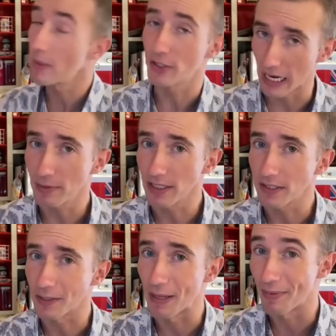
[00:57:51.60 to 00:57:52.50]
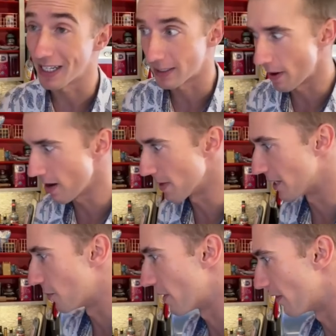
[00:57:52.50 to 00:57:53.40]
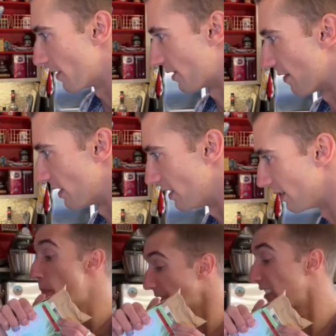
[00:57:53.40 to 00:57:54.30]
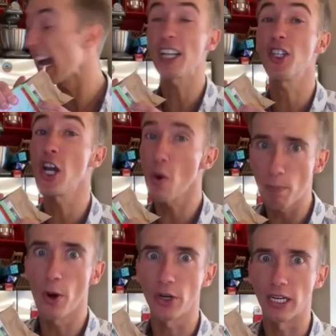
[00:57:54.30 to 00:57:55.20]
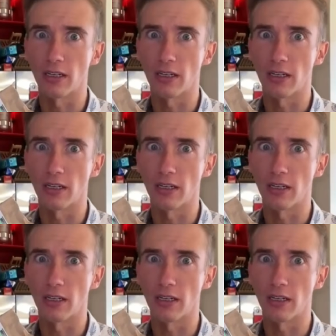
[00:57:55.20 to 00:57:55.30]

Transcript: substances people experimented with in the 70s. Pistachio pudding.